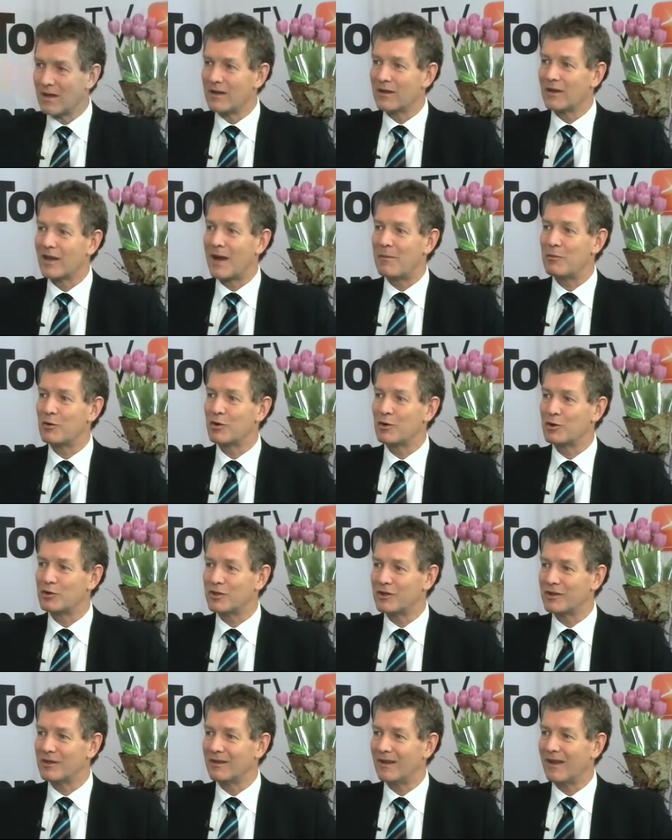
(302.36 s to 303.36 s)
Cameron
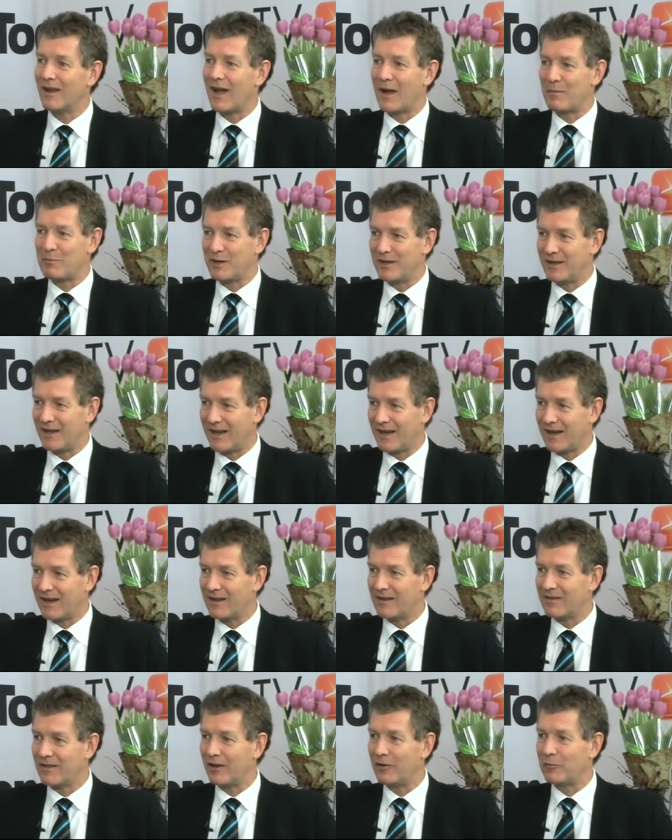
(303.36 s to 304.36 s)
Kusher, RP
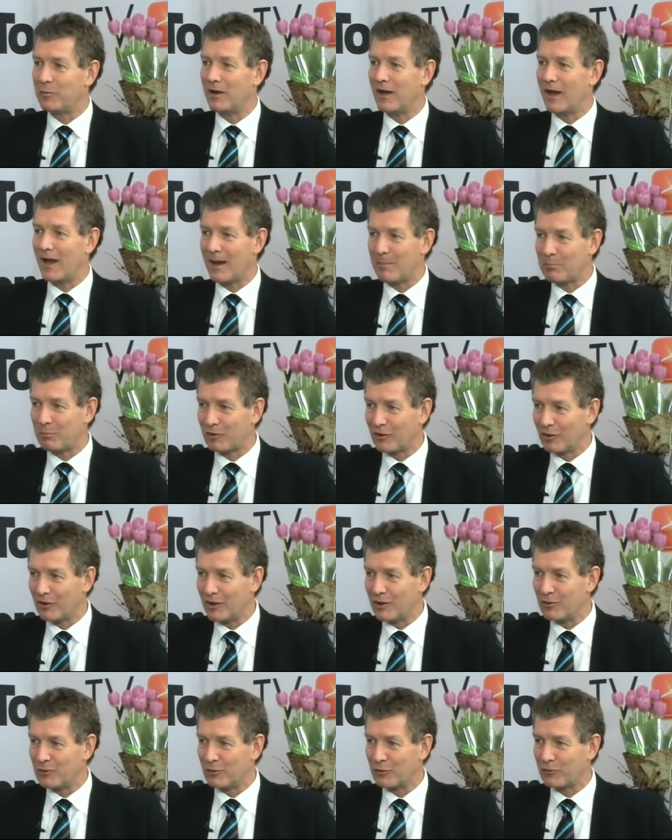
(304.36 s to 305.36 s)
Data, that has been
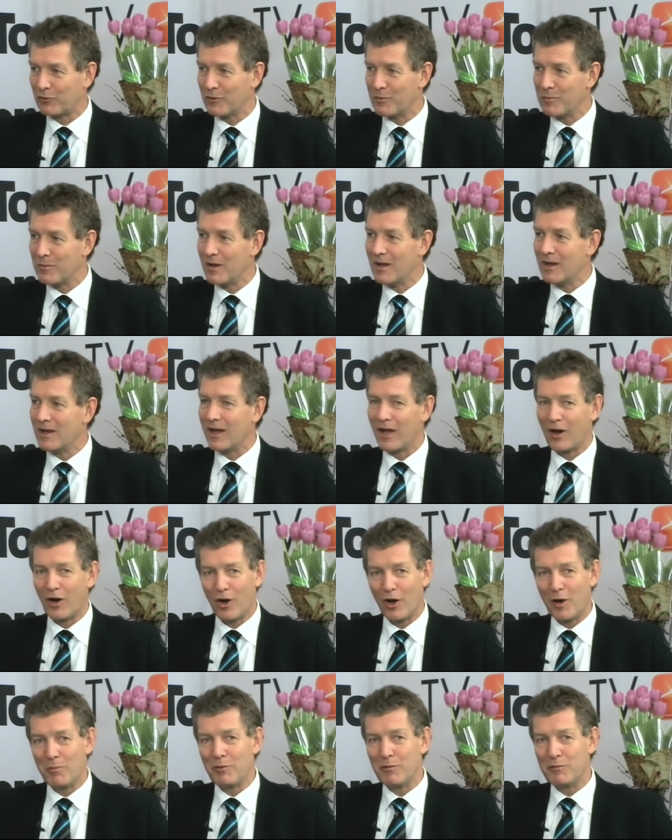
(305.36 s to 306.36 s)
absolutely awesome, and I
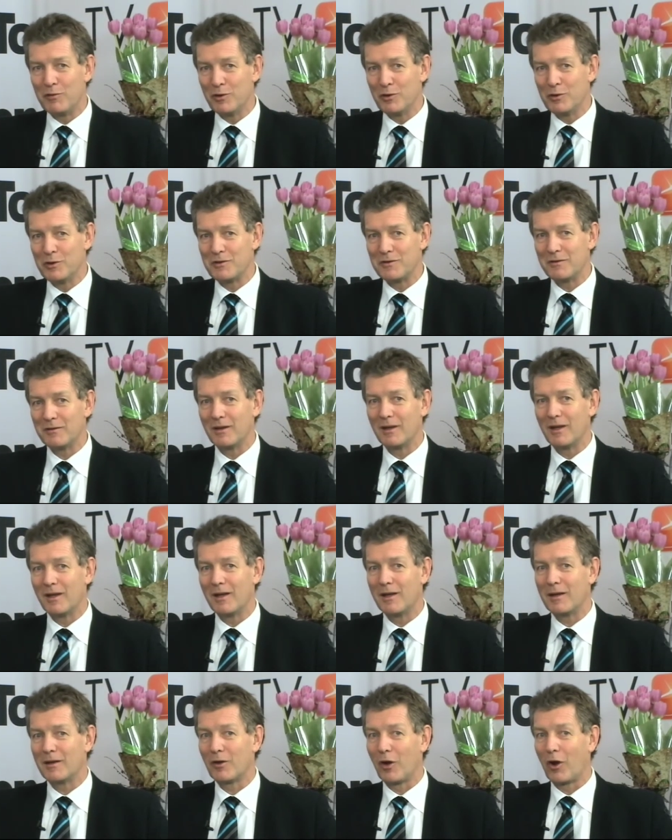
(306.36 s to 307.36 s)
hope the viewers
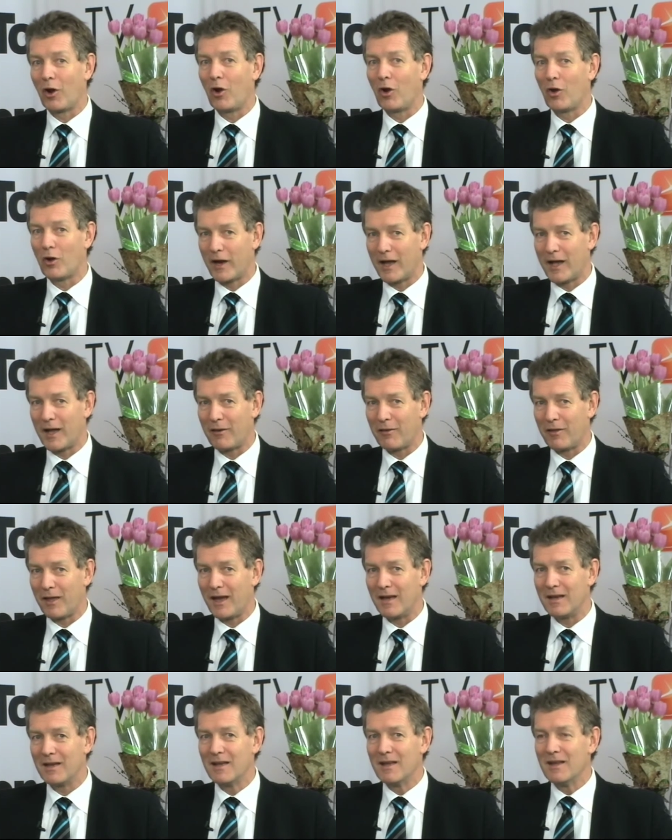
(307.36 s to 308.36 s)
uh, got a lot out of
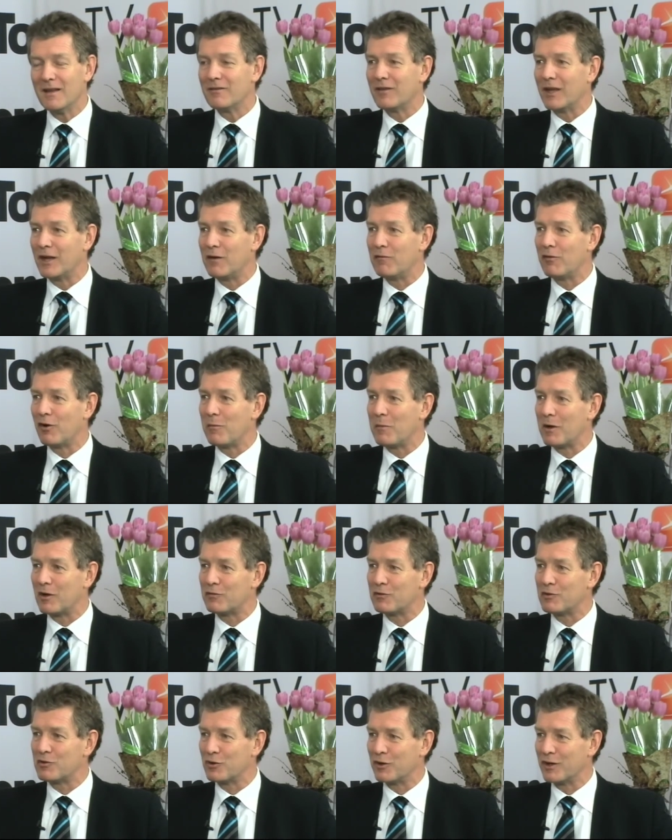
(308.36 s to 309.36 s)
that. Thank you very much
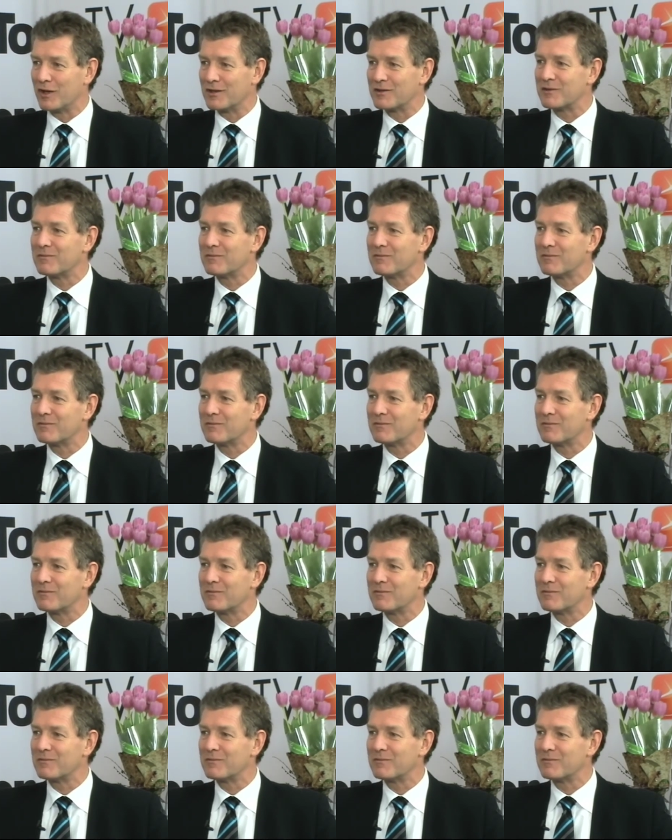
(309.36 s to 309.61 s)
for joining us.